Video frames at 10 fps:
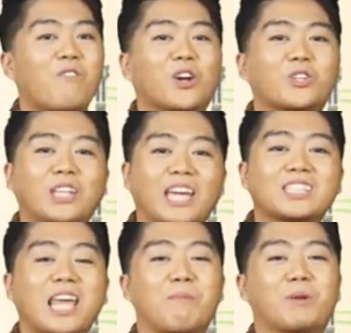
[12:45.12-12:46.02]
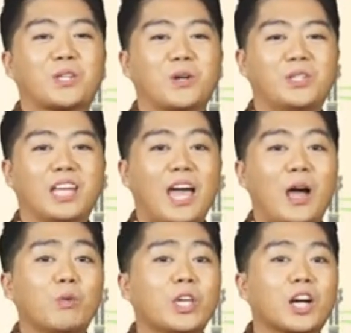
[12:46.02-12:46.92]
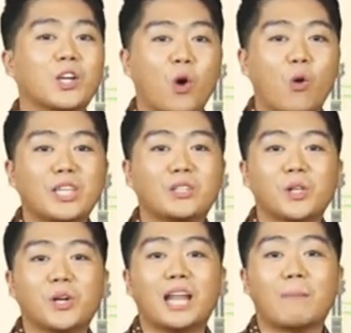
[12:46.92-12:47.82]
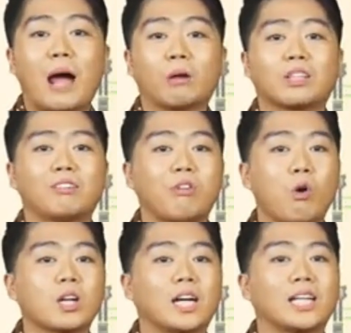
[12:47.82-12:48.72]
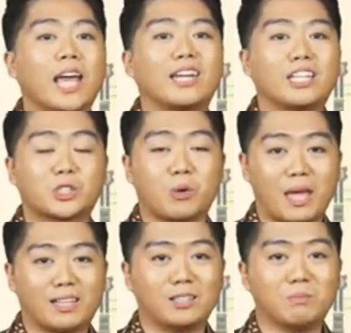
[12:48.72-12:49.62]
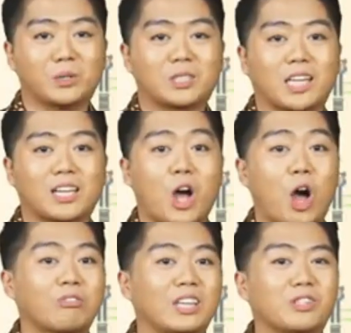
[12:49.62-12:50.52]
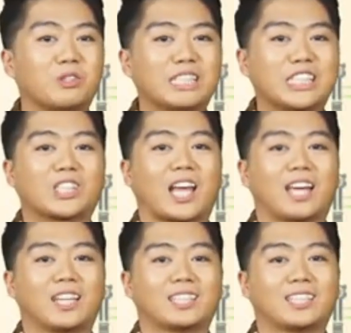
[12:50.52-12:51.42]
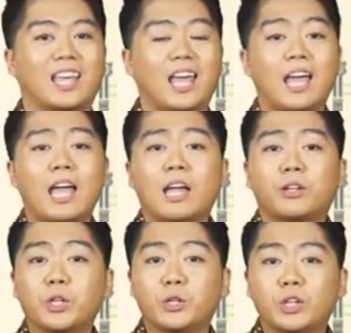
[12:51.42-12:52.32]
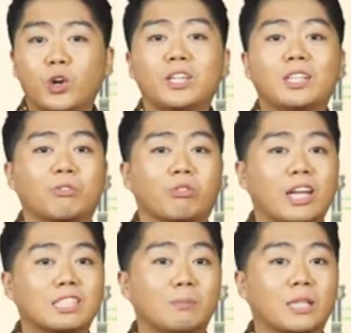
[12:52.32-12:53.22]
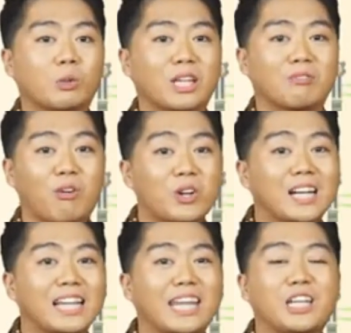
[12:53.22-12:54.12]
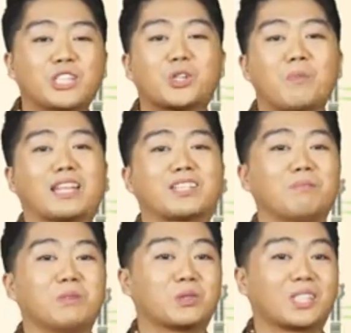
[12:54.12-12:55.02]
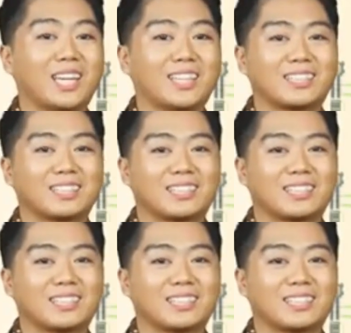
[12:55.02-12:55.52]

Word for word: For today's episode, we are going to learn about the vocal and instrumental music of Indonesia. Do you know the difference between vocal and instrumental music?